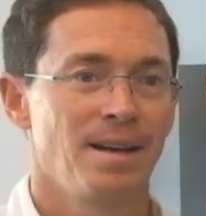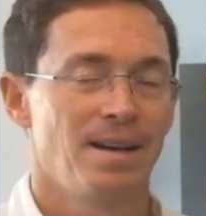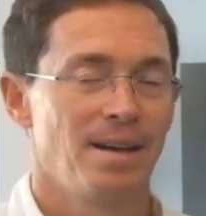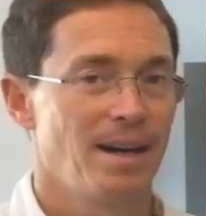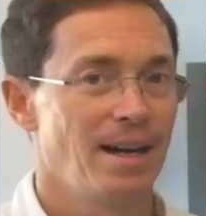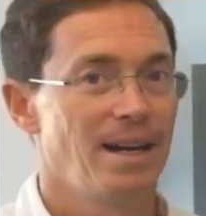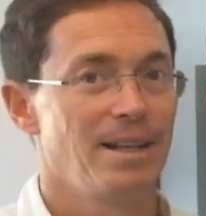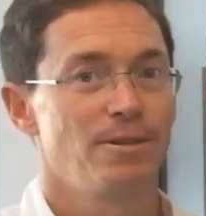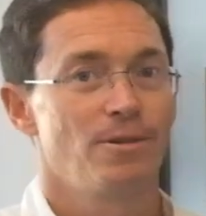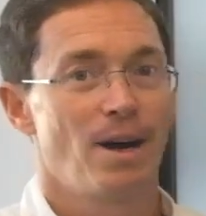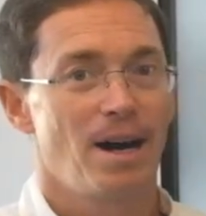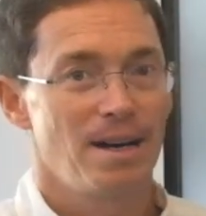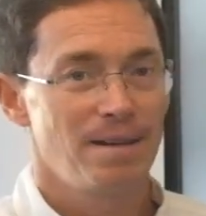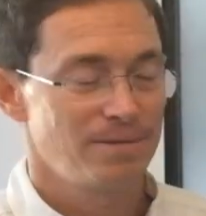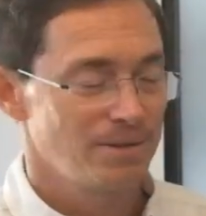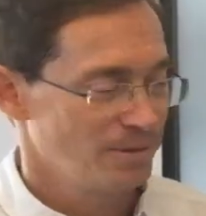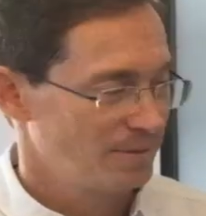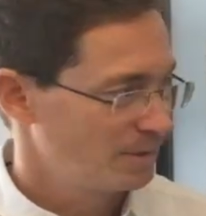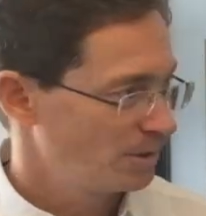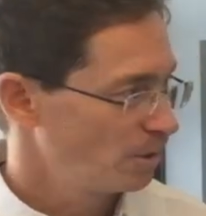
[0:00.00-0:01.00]
And you have,
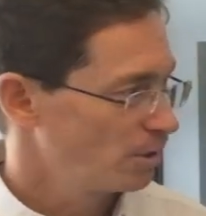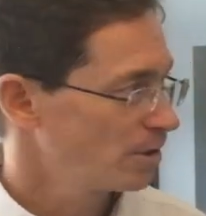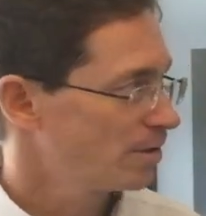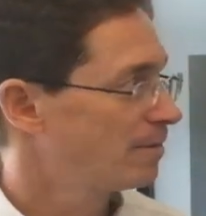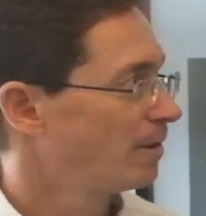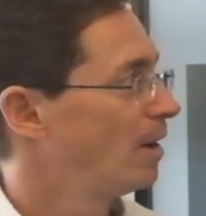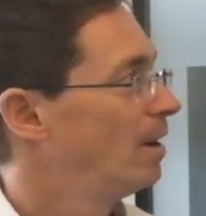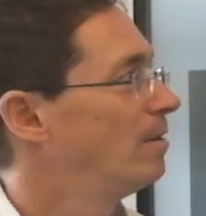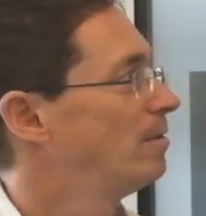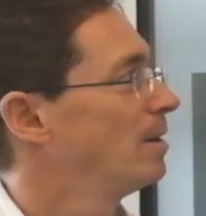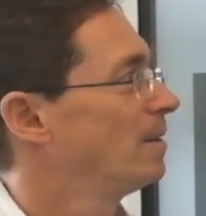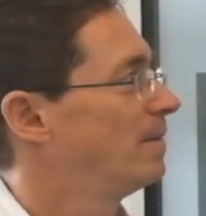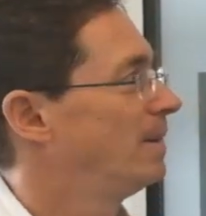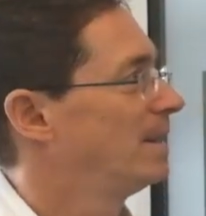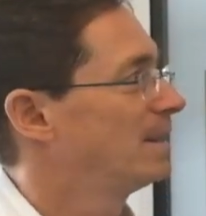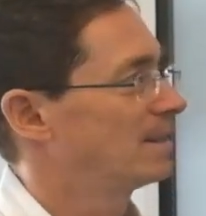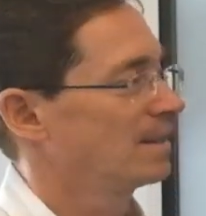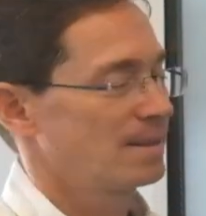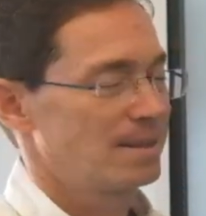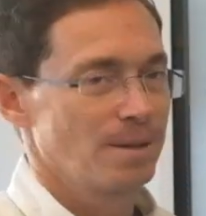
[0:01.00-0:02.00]
of course, for every
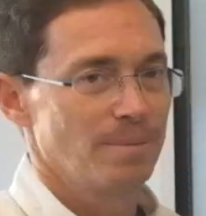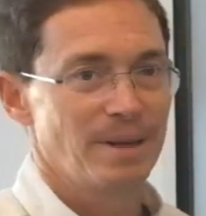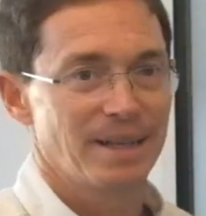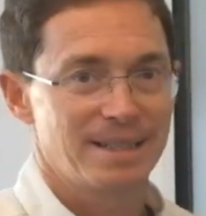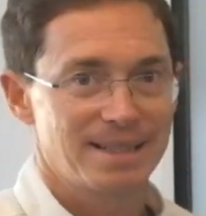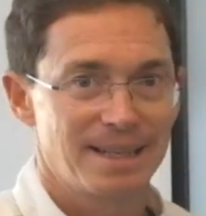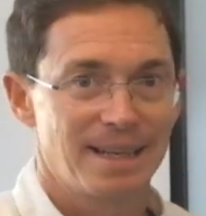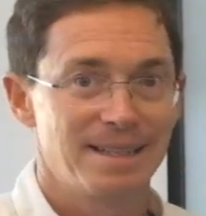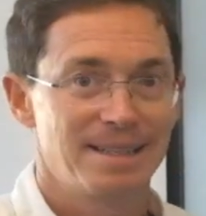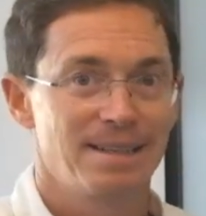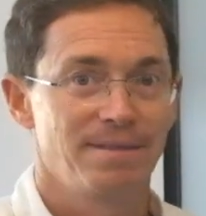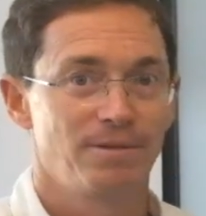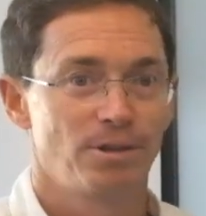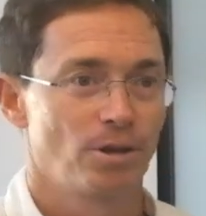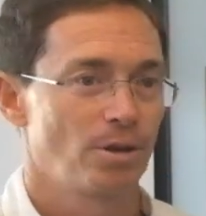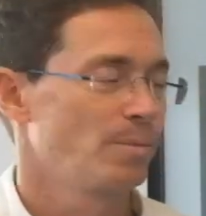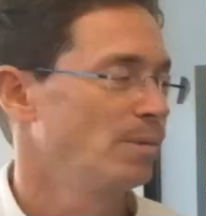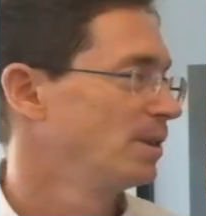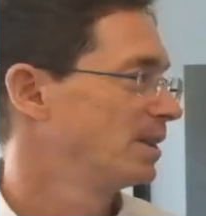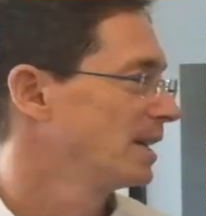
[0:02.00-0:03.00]
filter some extensive
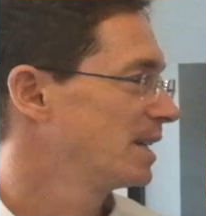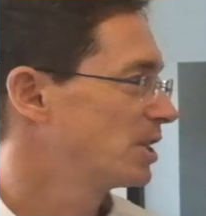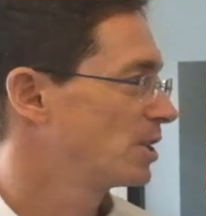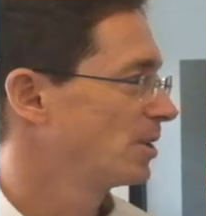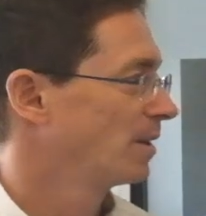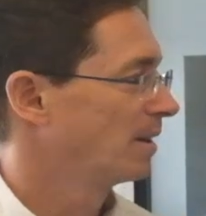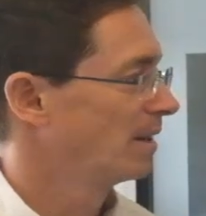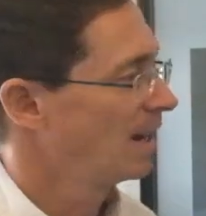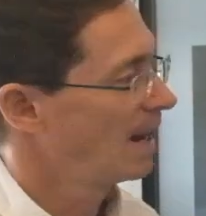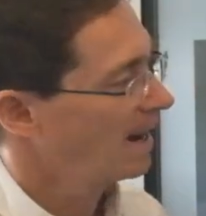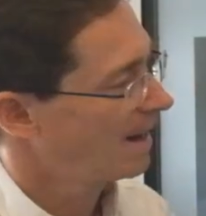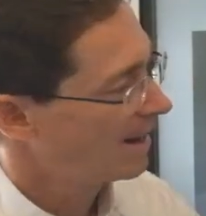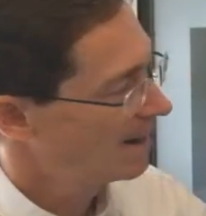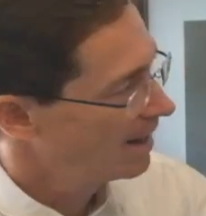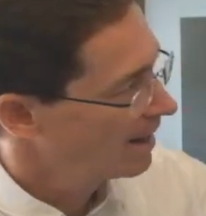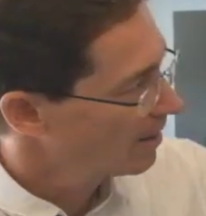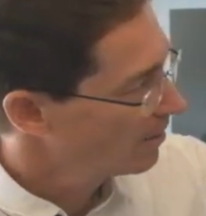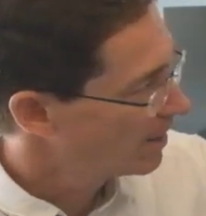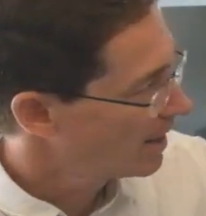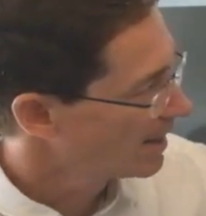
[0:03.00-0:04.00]
documentation. Like
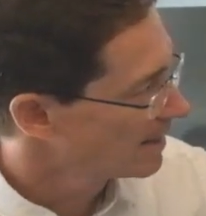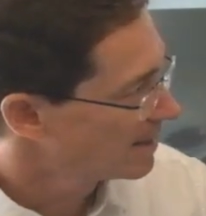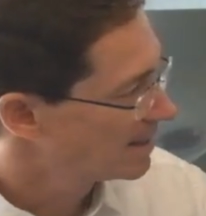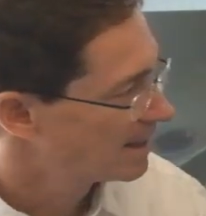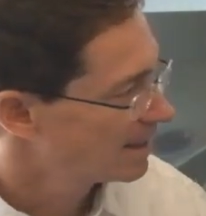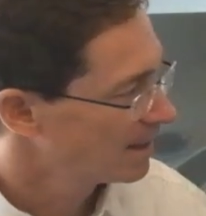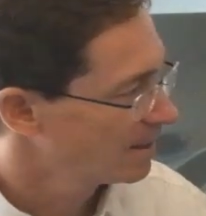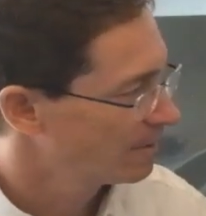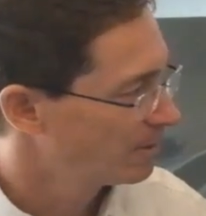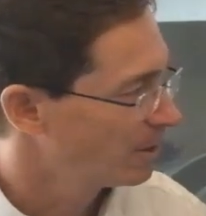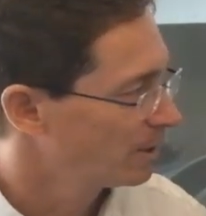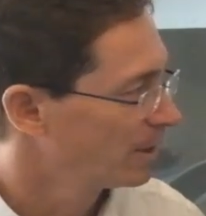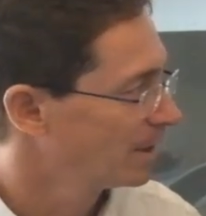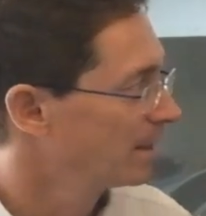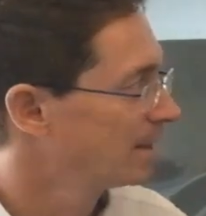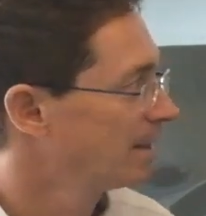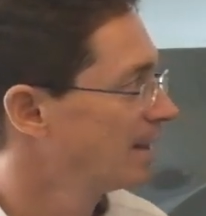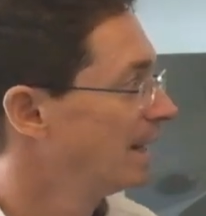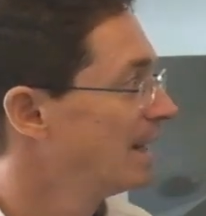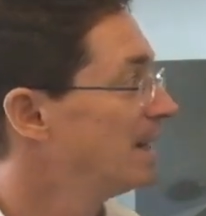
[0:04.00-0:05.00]
here you can see for
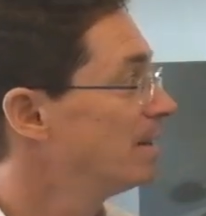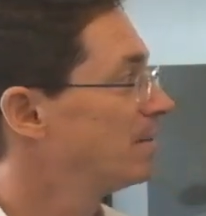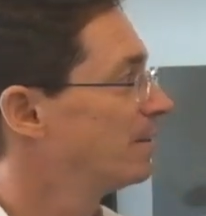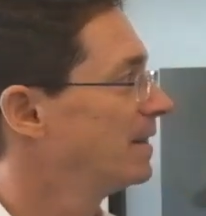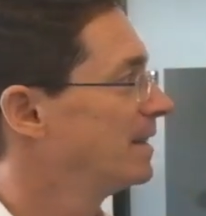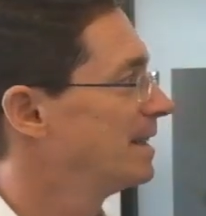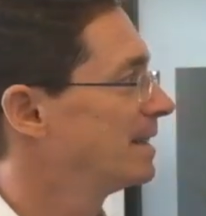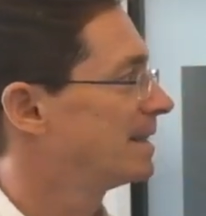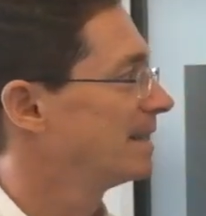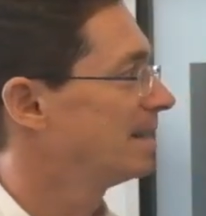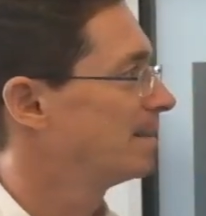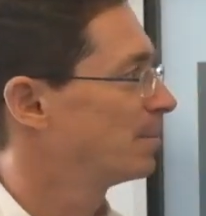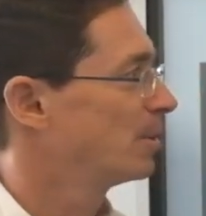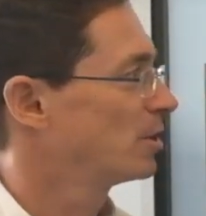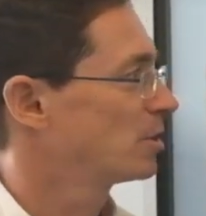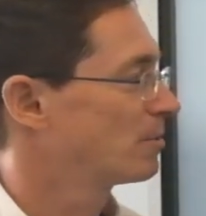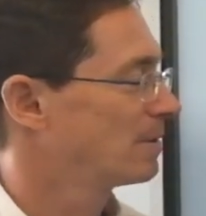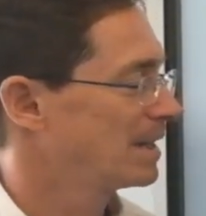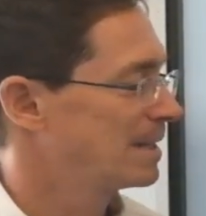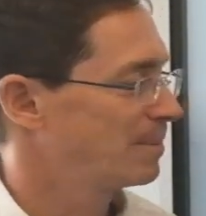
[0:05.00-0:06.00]
an infinite
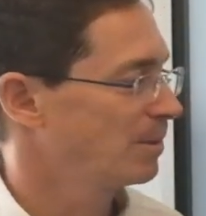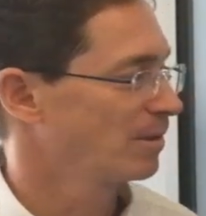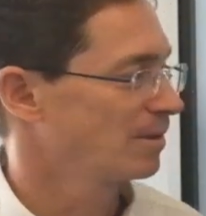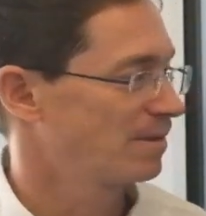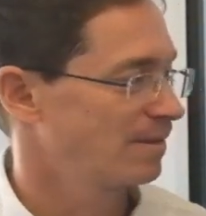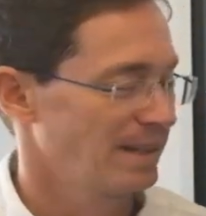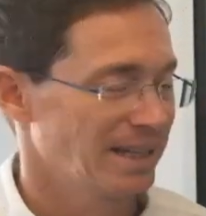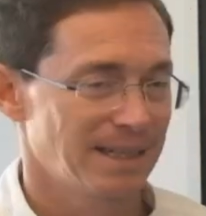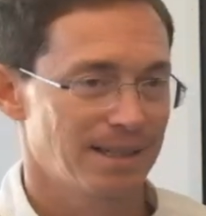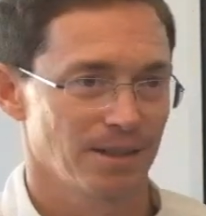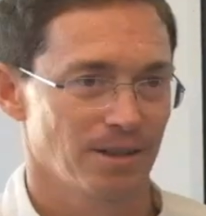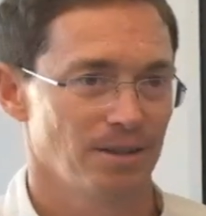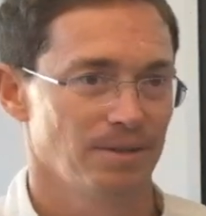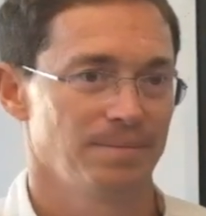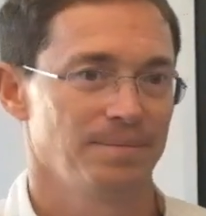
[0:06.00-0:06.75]
impulse response filter.